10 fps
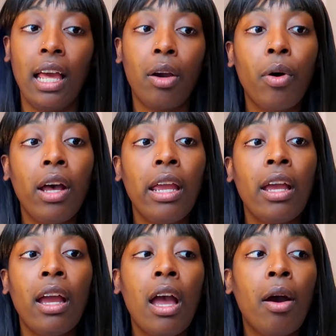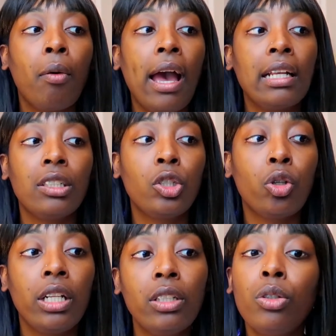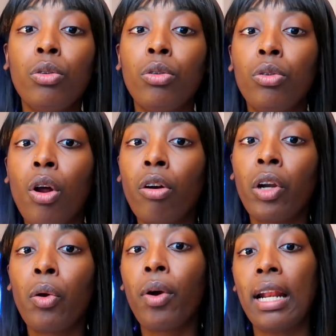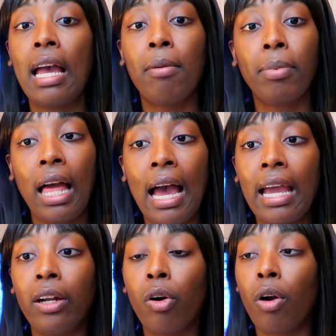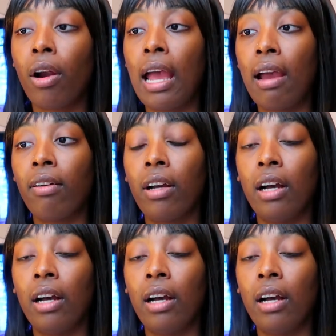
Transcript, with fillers: like, wait, as a traditional notary, when I applied or uh,